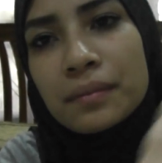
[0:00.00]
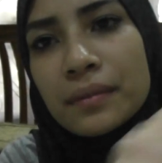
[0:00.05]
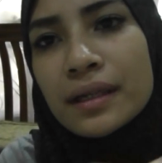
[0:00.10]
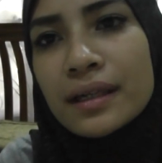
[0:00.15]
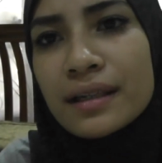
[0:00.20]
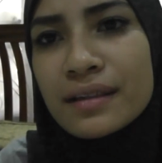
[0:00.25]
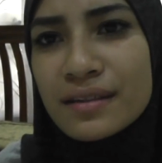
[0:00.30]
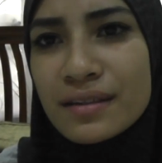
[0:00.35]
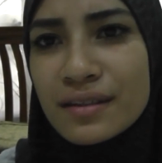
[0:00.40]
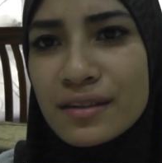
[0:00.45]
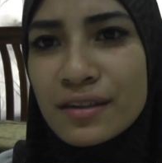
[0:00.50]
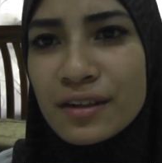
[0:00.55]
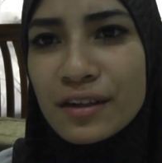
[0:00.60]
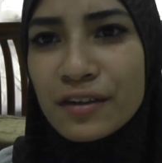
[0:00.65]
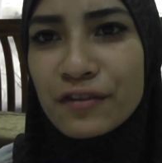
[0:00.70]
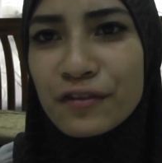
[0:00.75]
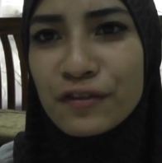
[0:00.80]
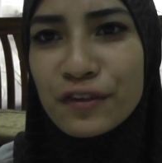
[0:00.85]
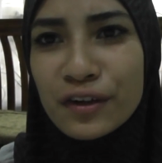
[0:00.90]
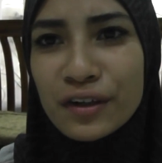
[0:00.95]
it's
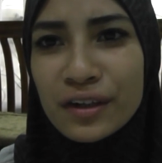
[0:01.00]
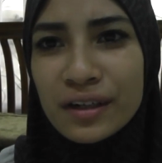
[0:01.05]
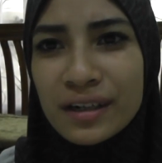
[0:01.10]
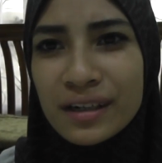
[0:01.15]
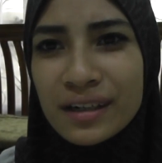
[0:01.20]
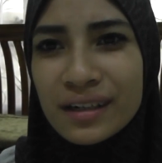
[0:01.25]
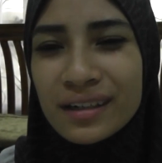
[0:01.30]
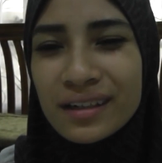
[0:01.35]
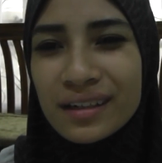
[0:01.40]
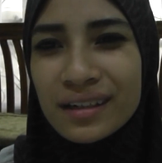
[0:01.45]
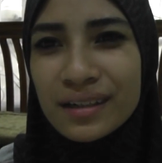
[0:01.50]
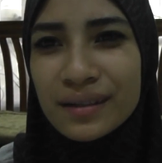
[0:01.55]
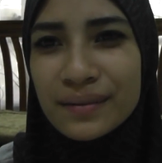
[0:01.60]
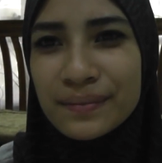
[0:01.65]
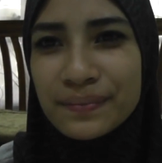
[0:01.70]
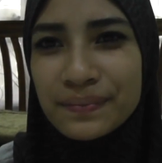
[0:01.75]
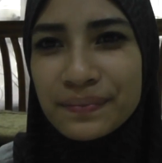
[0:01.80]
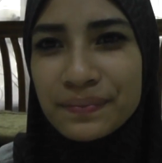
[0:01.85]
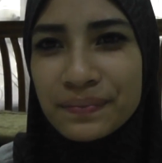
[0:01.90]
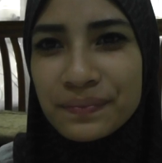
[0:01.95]
not very
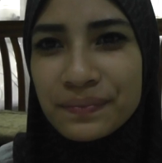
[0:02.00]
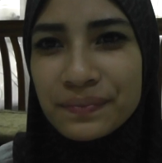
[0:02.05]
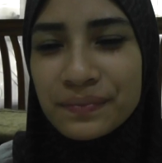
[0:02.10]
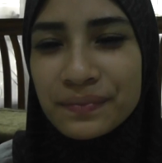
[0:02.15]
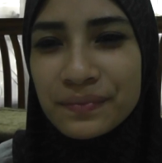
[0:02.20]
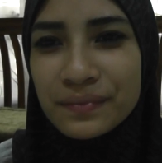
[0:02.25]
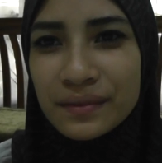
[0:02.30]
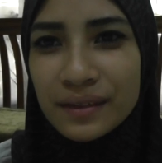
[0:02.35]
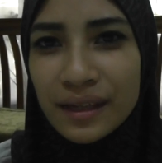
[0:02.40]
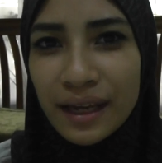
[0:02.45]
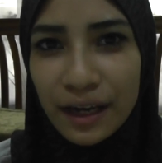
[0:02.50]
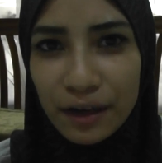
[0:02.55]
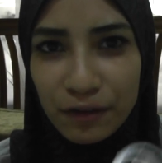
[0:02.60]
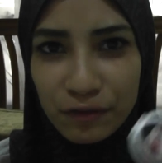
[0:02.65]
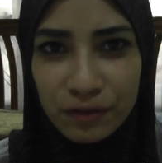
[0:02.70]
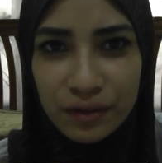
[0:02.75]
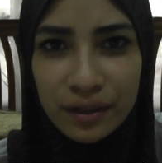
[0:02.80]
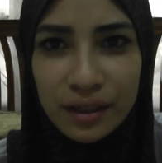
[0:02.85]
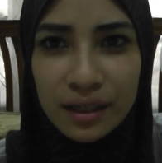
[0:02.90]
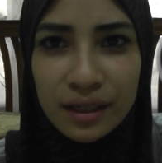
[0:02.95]
um
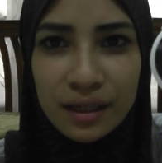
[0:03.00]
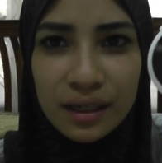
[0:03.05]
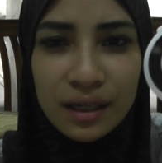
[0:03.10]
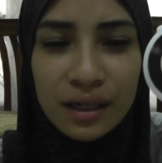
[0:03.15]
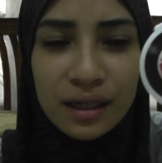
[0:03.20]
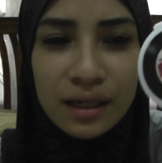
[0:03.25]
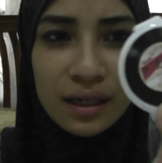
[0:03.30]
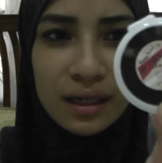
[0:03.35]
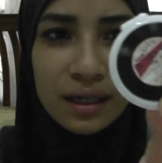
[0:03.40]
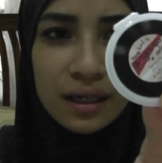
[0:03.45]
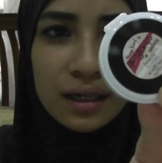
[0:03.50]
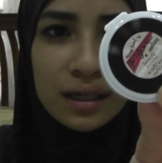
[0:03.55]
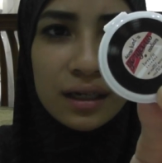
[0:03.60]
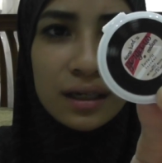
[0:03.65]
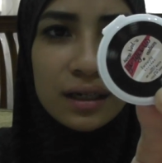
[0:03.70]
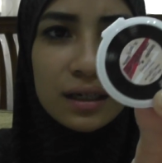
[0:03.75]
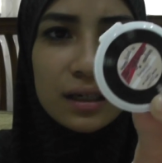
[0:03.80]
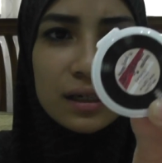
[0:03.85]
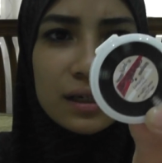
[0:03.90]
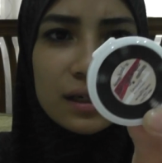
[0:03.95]
heavy
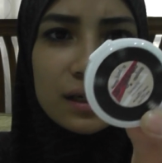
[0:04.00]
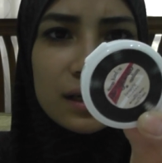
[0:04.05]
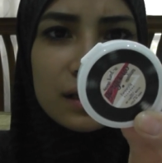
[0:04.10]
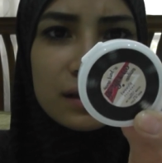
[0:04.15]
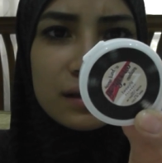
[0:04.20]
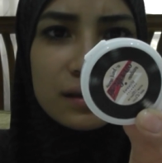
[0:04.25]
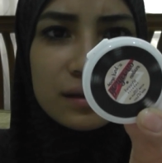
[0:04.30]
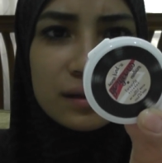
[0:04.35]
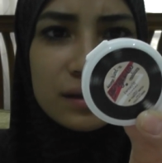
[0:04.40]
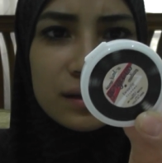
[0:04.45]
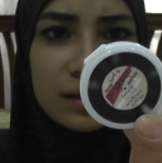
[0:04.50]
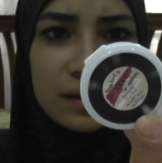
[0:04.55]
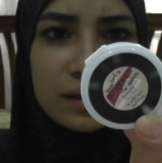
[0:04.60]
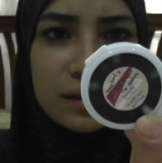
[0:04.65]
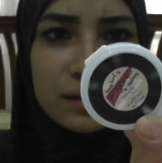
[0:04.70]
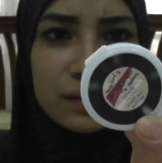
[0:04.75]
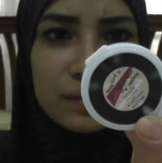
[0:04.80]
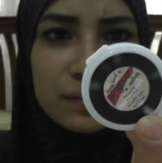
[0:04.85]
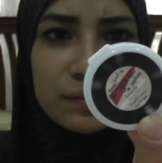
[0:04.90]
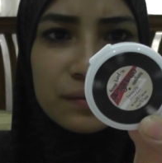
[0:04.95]

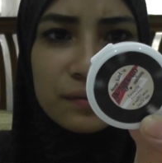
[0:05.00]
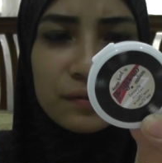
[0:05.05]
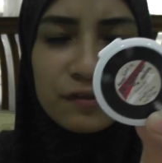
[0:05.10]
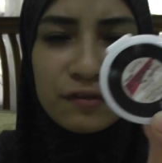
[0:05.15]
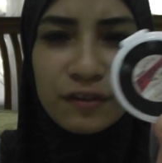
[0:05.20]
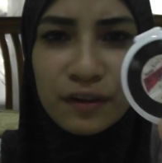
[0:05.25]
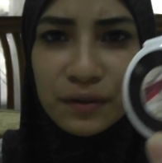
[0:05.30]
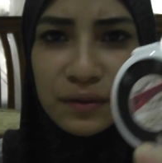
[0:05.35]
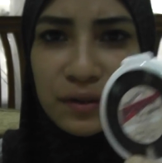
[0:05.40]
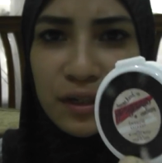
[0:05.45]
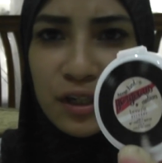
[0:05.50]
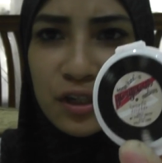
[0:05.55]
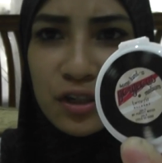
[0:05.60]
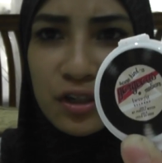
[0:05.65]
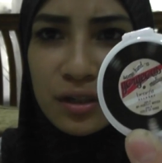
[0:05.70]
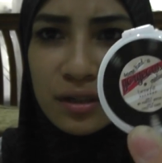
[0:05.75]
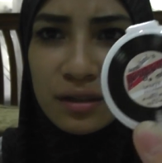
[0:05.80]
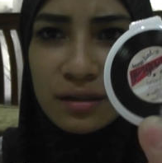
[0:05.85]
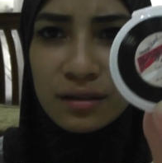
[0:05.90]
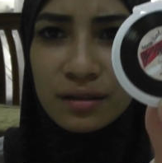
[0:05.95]
uh,
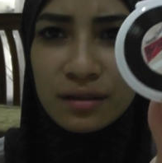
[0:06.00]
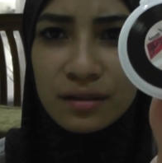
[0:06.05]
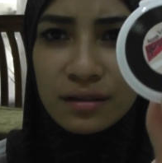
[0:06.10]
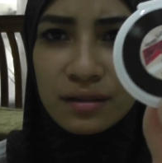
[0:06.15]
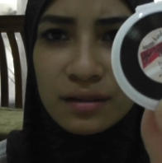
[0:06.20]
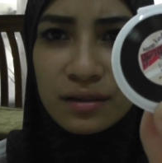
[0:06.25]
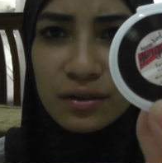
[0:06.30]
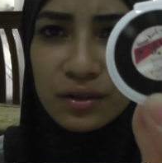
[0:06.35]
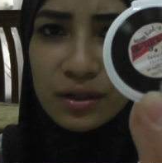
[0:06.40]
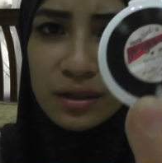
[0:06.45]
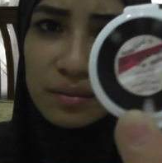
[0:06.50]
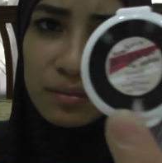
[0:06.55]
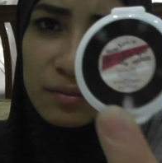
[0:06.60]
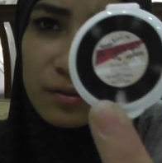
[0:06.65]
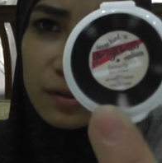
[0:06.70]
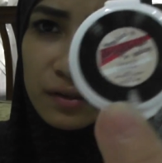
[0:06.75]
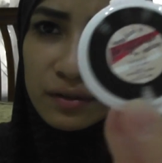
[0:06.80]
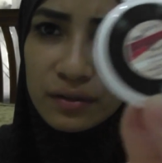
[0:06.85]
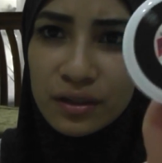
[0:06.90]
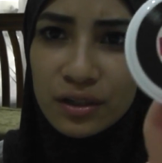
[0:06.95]
foundation cream
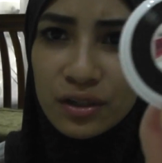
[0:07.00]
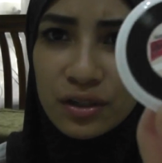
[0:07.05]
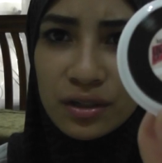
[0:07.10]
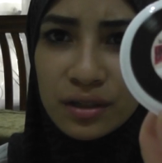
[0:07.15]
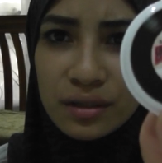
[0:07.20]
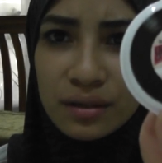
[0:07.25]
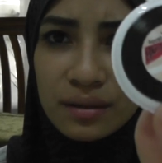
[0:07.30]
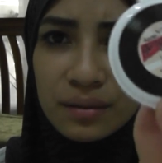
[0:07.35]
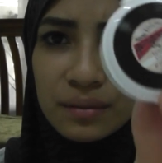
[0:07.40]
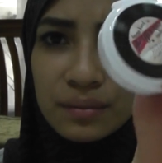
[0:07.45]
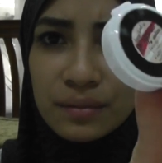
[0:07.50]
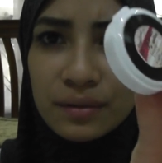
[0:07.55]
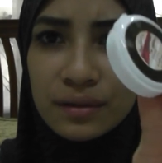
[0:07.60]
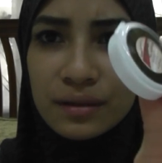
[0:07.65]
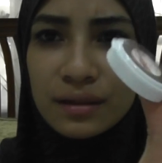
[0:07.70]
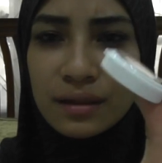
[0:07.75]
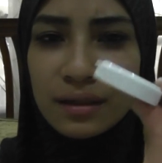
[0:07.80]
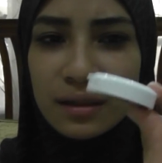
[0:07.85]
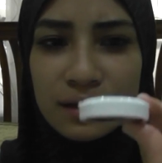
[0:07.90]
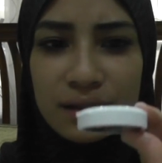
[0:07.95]
foundation
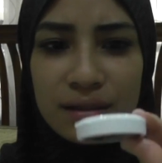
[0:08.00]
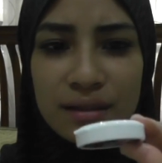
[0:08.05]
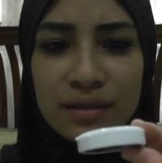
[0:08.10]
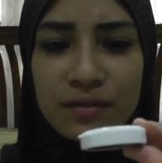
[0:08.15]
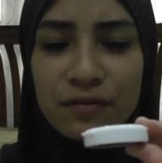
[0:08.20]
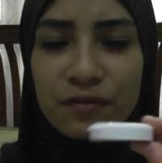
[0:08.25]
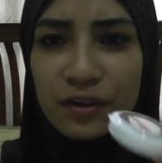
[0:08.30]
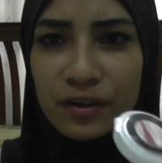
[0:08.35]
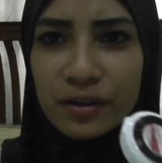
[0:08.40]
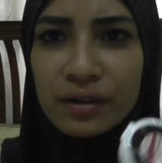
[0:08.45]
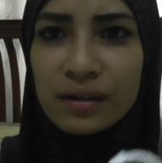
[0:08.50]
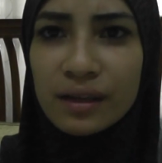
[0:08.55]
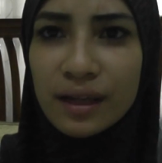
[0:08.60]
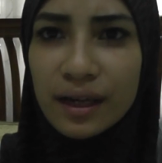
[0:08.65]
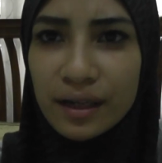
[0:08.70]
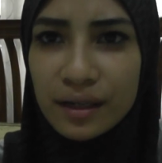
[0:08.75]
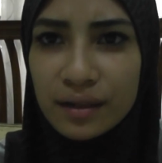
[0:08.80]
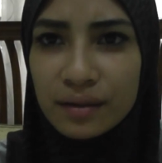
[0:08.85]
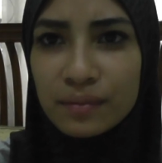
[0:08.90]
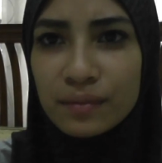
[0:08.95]
it's very
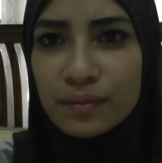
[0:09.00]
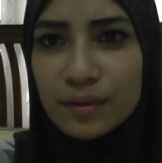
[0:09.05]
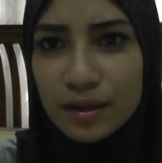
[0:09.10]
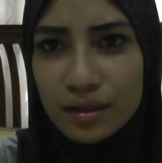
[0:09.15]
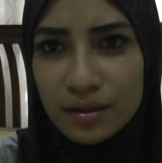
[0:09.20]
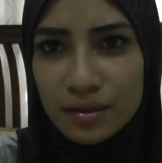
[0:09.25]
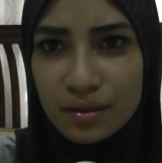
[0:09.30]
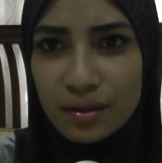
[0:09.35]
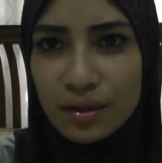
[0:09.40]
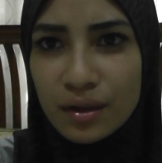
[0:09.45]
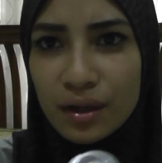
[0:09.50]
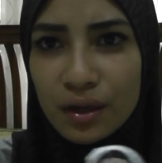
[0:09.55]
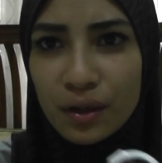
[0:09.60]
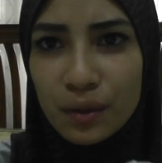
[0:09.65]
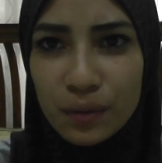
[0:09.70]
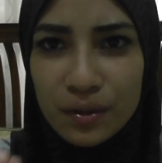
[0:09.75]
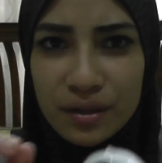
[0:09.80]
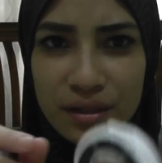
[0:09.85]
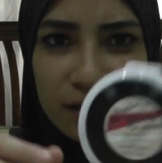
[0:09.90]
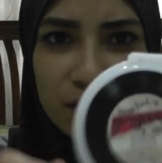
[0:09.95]
light because
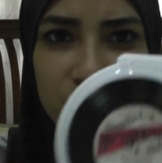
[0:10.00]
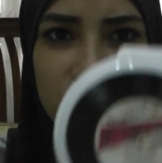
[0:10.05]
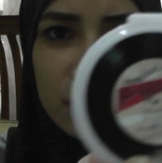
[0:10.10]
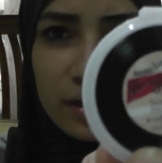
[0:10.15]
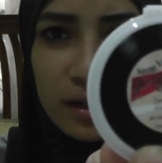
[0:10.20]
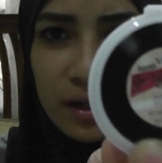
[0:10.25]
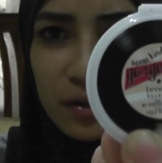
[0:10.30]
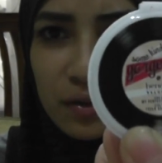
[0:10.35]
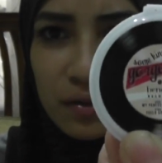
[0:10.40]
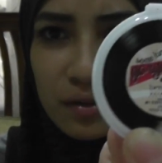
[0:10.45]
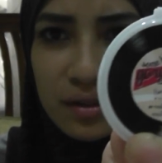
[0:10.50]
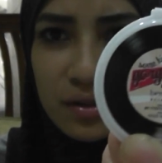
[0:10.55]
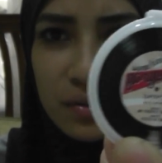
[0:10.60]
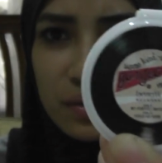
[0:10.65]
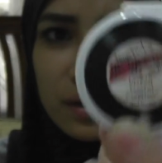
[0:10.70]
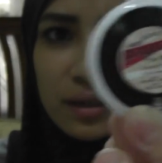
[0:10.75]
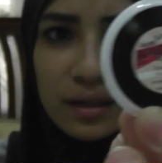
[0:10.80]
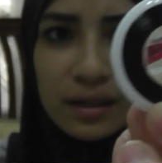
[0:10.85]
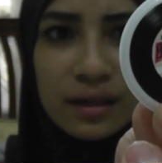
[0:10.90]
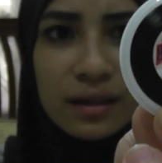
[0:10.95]
once I saw it, I thought it's
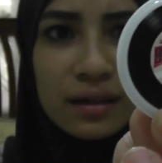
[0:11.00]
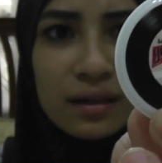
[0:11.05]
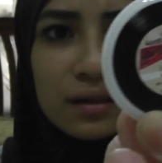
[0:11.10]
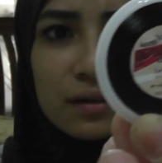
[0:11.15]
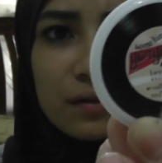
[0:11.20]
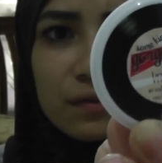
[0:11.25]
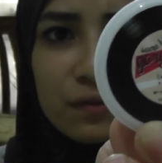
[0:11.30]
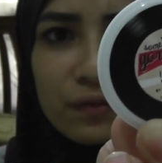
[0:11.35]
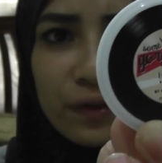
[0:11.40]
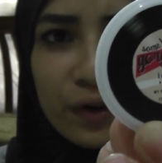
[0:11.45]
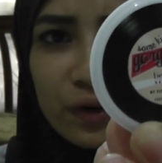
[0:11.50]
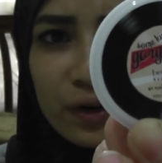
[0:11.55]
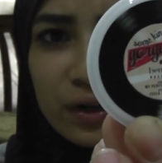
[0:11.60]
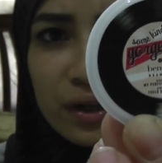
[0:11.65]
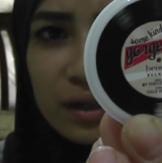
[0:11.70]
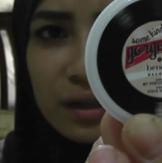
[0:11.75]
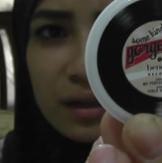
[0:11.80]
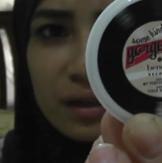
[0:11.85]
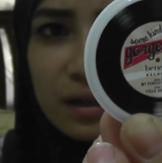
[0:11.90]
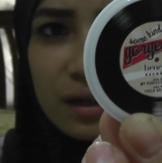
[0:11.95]
like
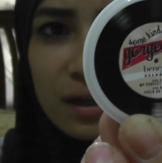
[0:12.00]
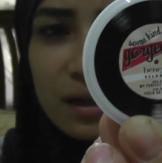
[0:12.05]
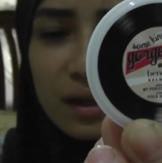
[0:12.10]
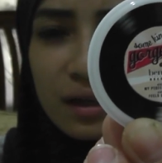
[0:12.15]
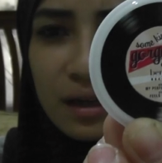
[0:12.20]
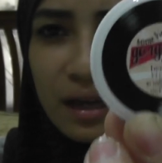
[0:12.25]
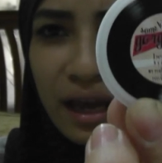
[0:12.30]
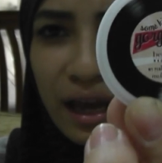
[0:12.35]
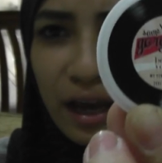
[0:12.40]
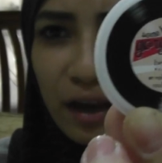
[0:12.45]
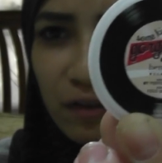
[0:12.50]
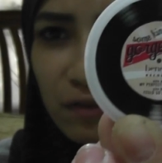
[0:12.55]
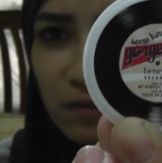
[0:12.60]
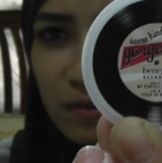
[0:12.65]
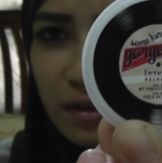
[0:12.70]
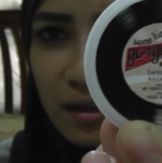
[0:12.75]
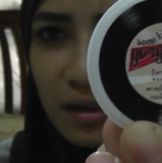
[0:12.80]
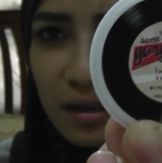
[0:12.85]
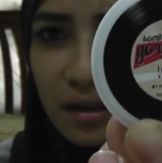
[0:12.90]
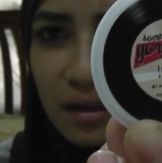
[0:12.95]
very
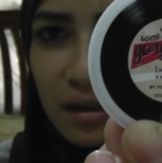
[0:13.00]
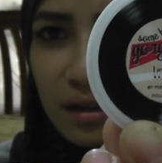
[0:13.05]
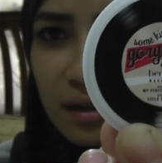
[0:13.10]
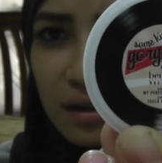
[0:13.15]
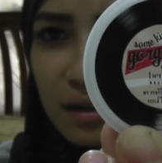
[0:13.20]
heavy